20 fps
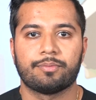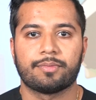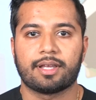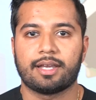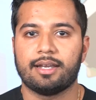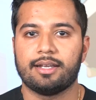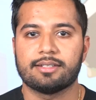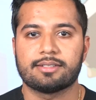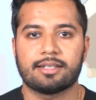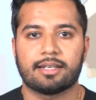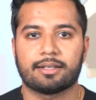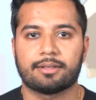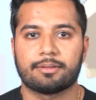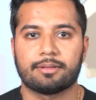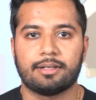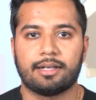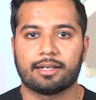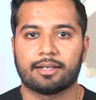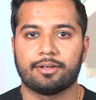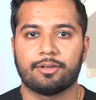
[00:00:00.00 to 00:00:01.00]
case I
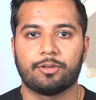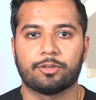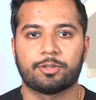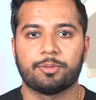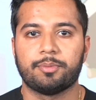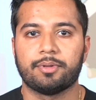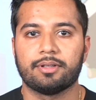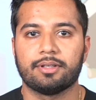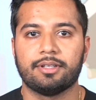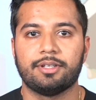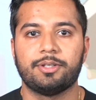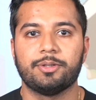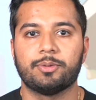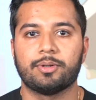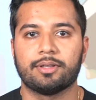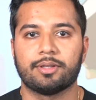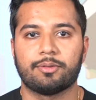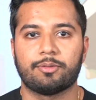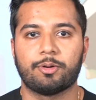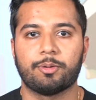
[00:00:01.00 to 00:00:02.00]
can ultimately do
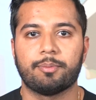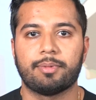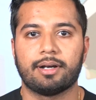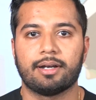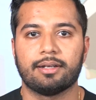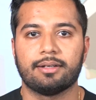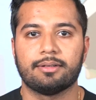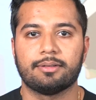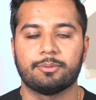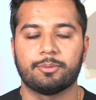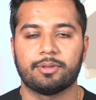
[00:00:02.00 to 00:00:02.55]
on the robot